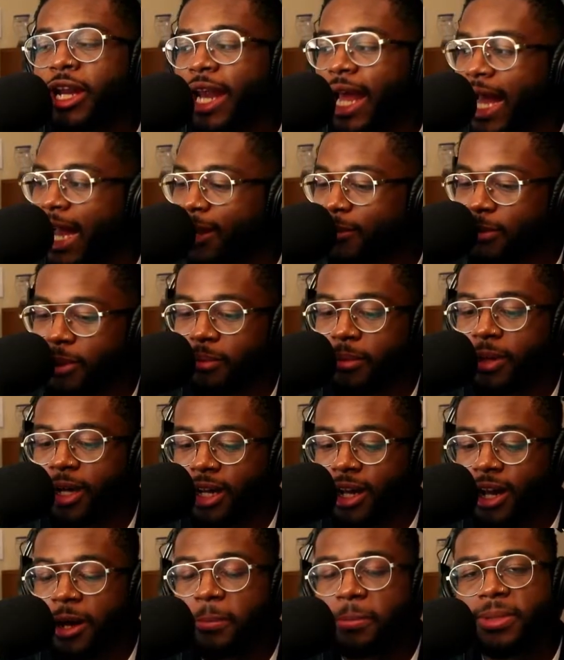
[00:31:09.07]
album
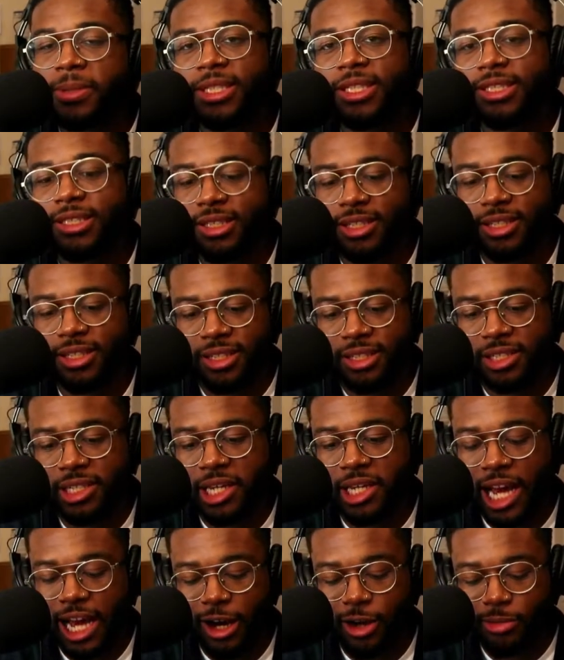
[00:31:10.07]
accompanies this
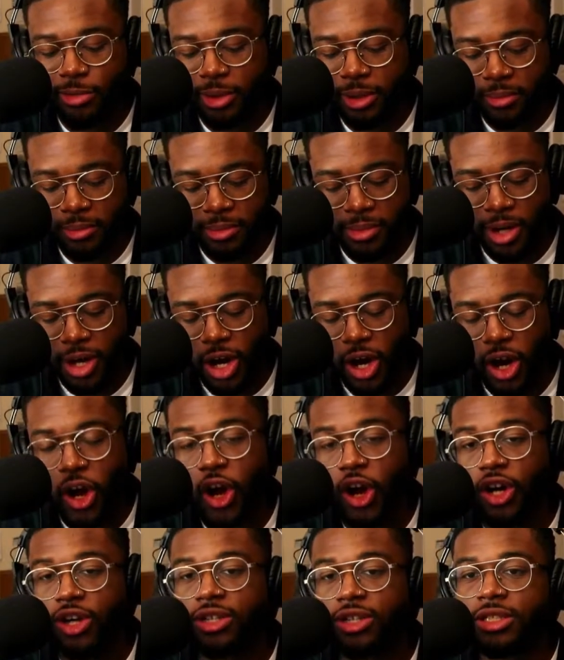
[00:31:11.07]
album
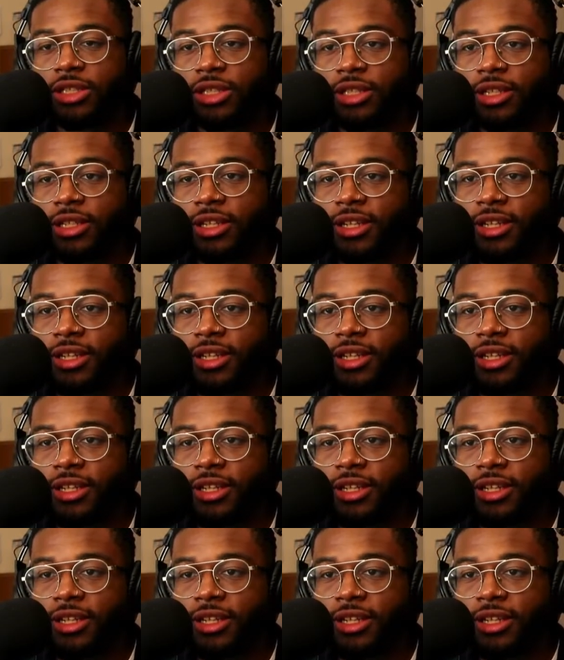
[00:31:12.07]
art.